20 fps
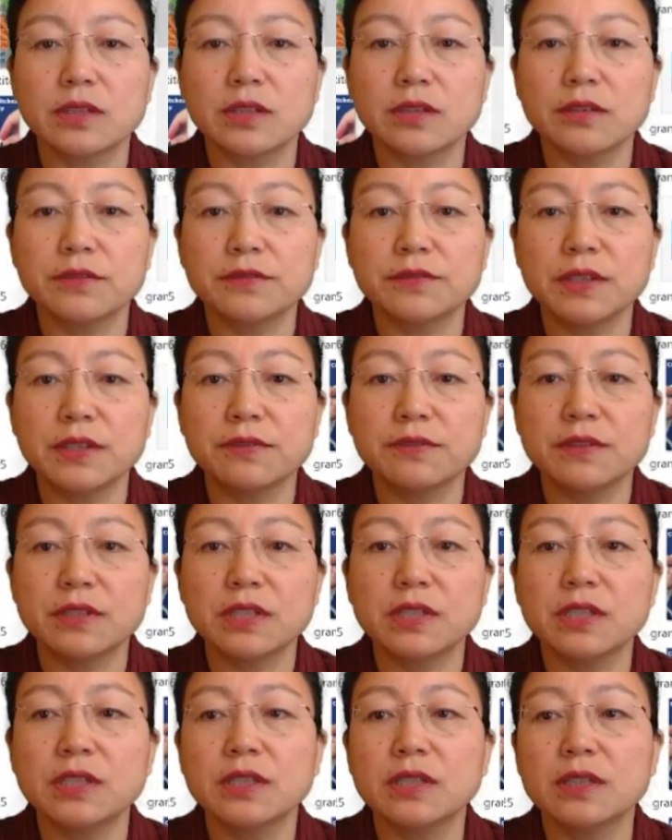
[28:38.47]

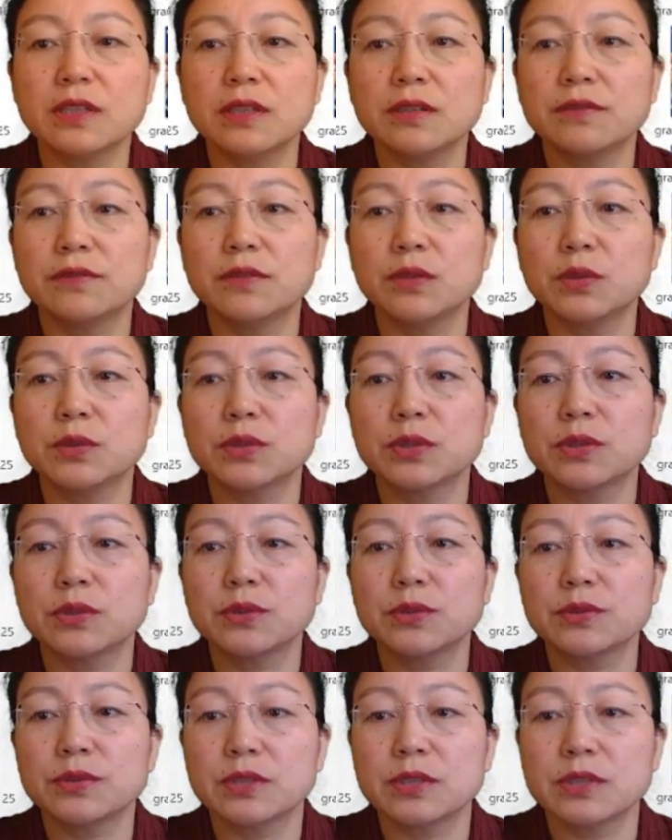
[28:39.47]
50
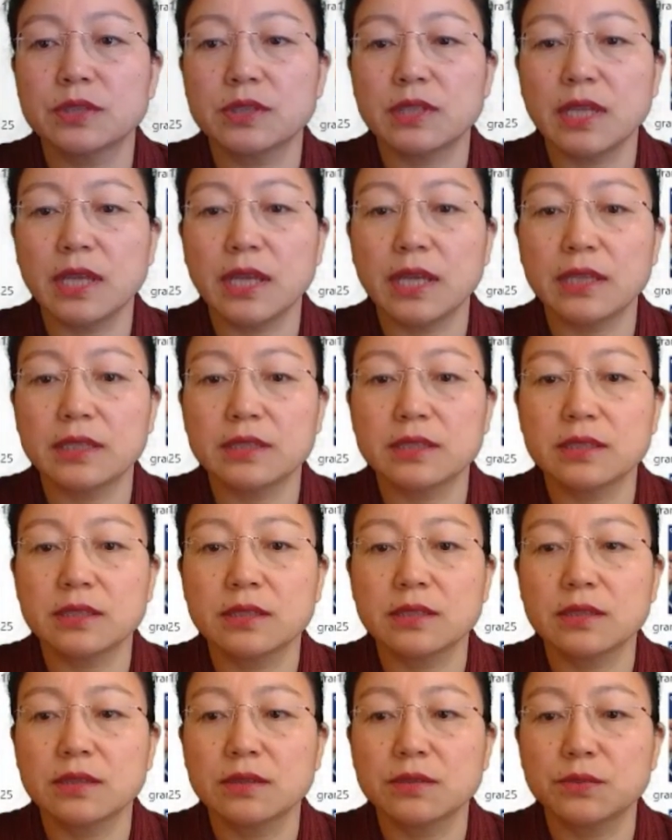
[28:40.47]
photos that
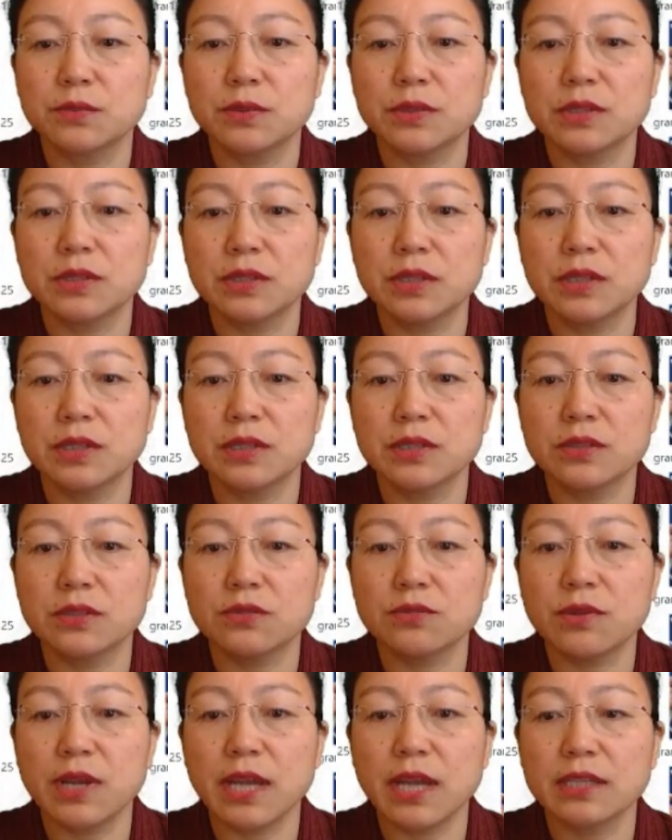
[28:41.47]
was
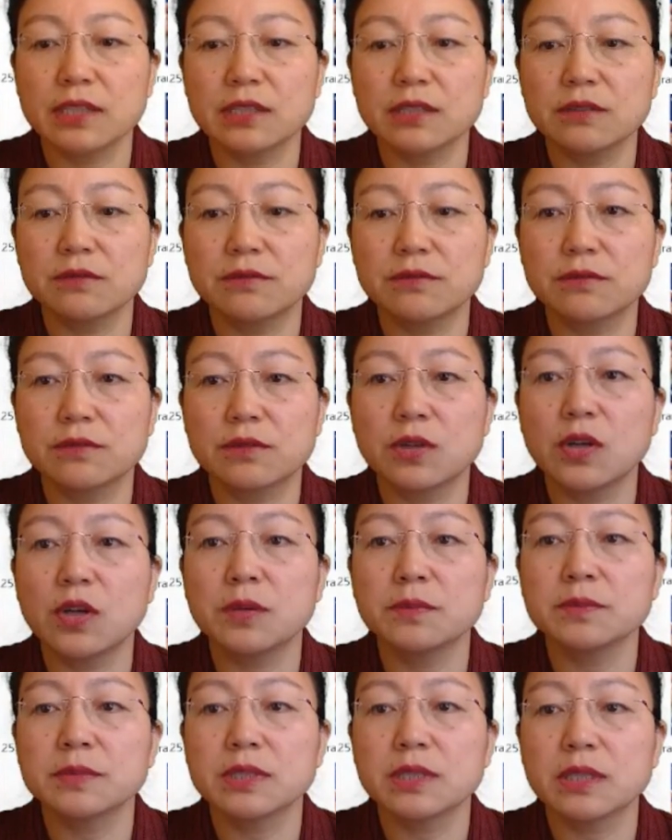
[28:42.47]
extracted from
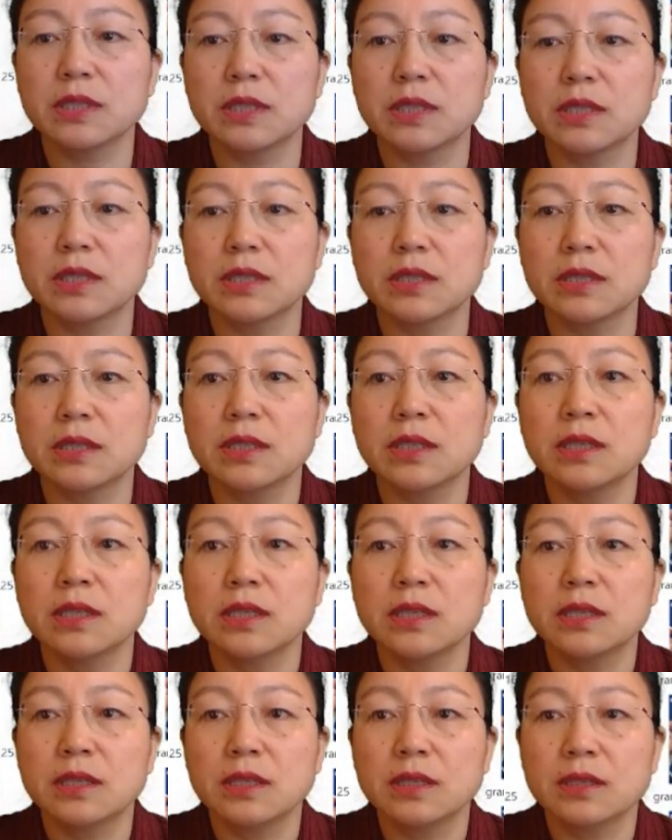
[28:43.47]
the
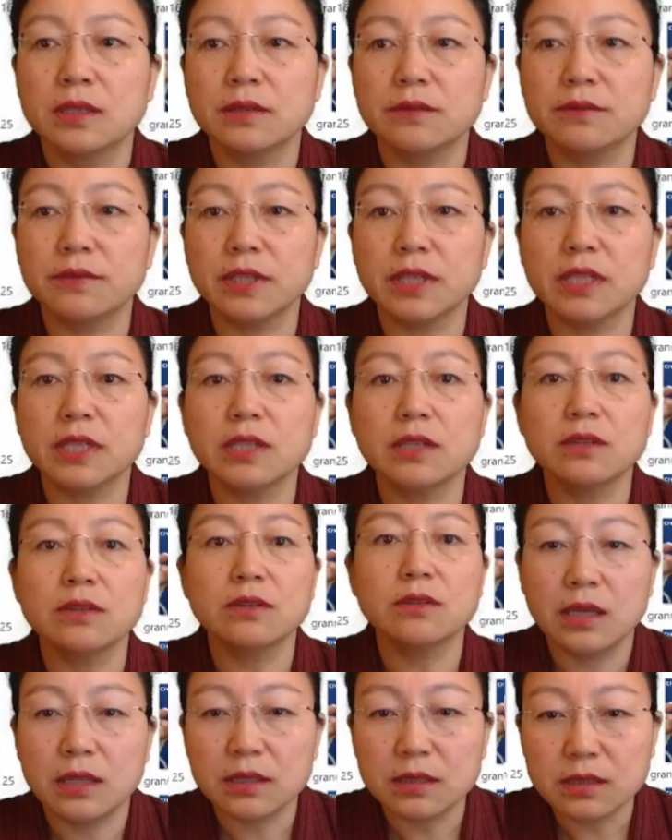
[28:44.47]

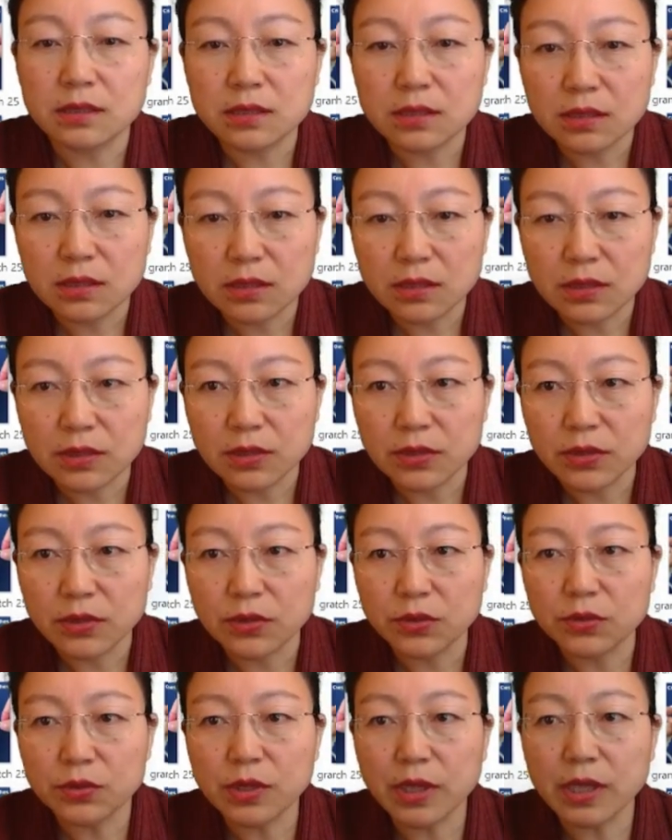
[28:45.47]
video. You
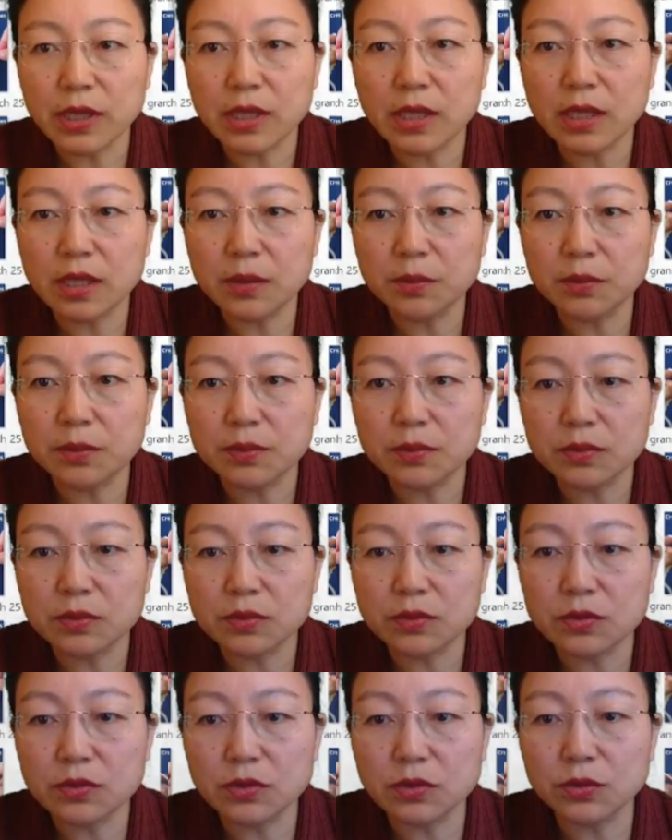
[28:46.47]
can
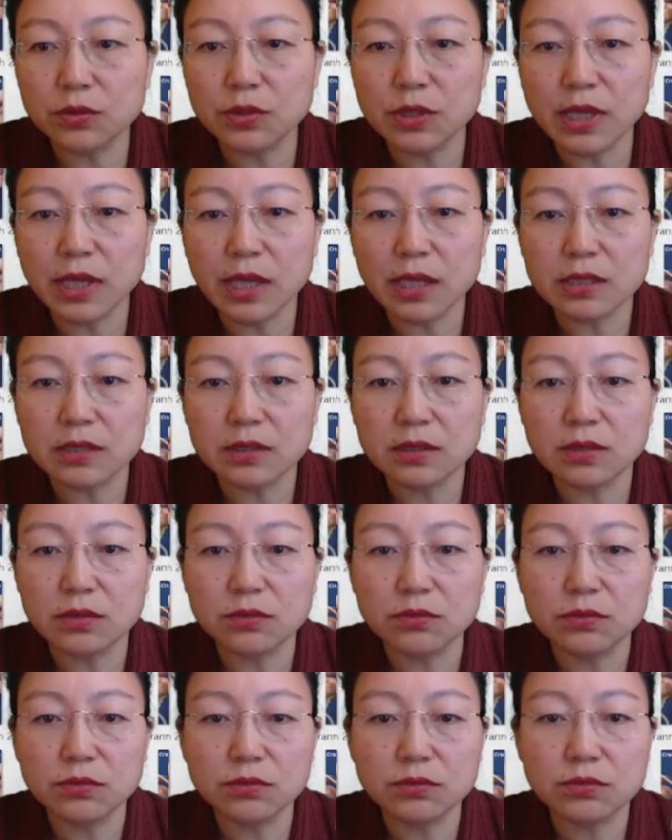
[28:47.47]
look at
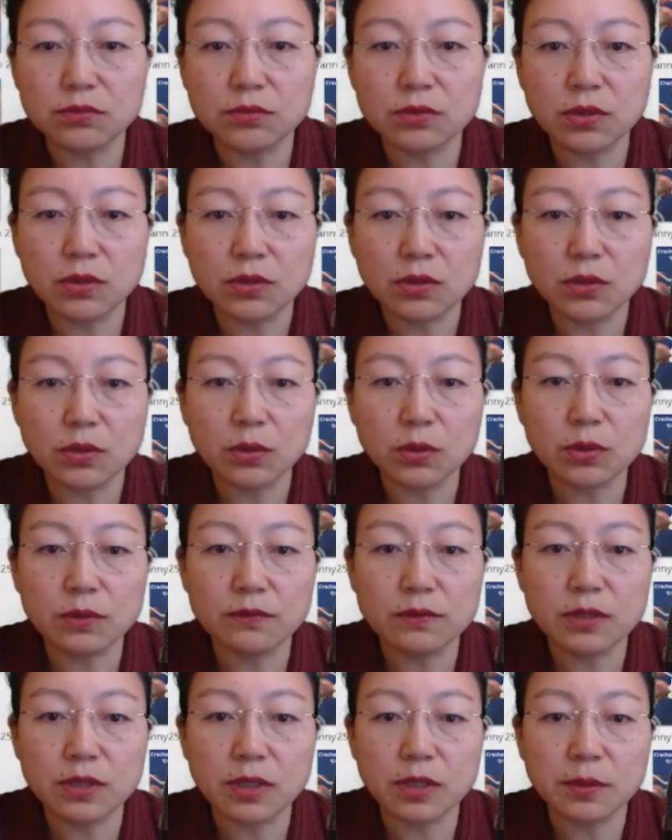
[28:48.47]
through all of
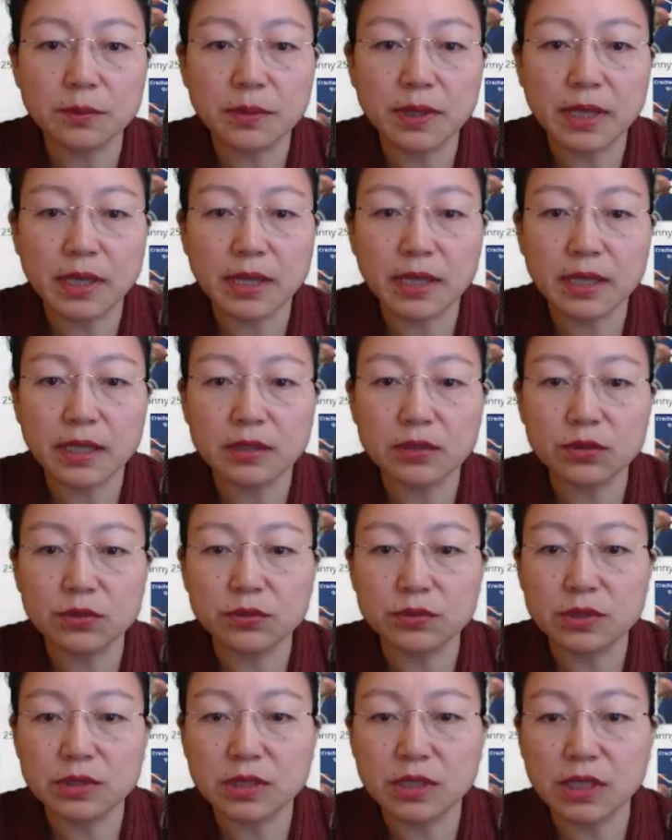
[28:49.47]
them and to
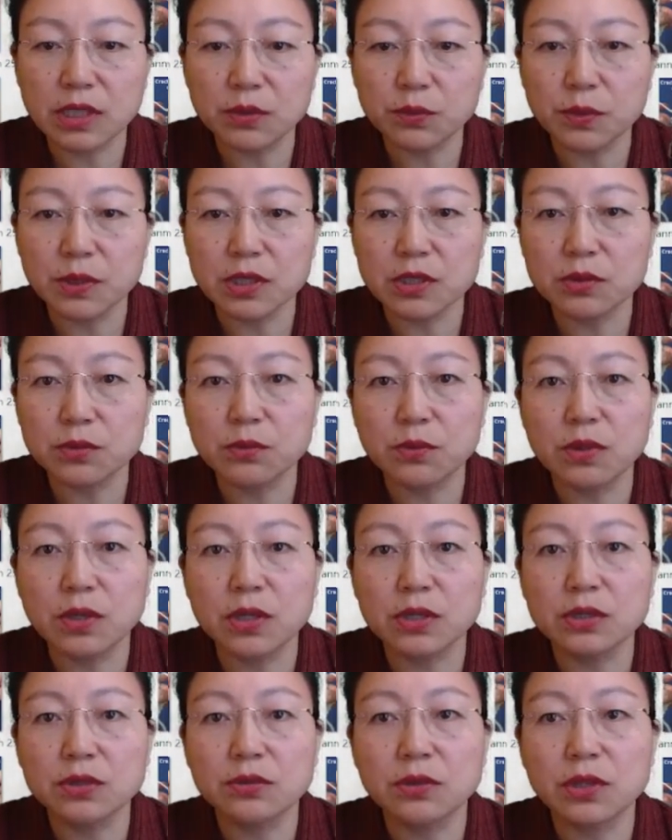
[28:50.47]
see which one
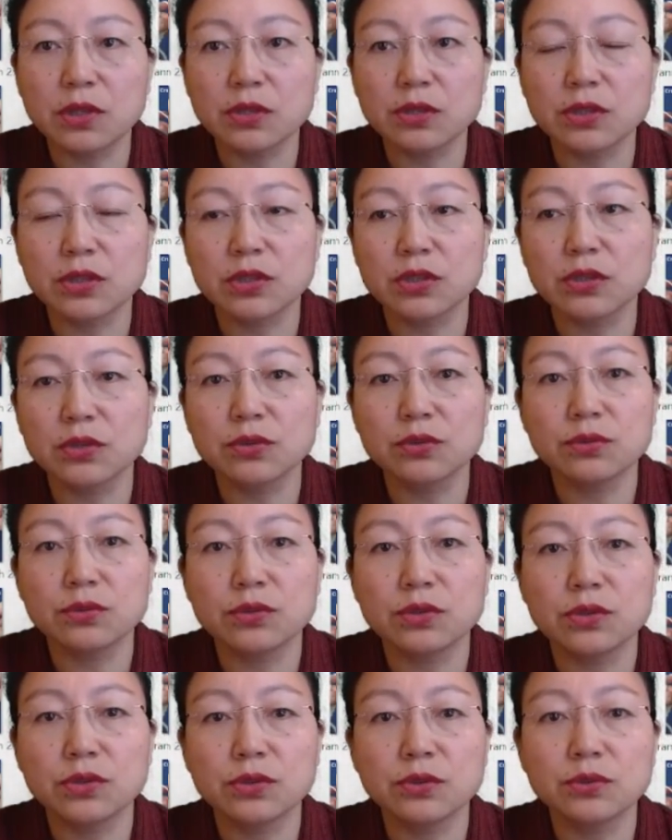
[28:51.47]
you are going to
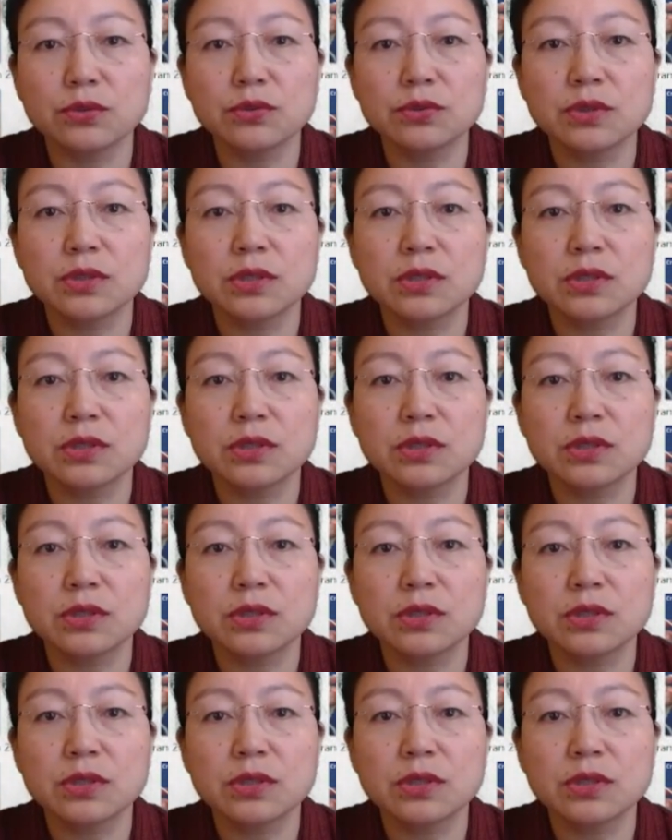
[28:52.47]
use.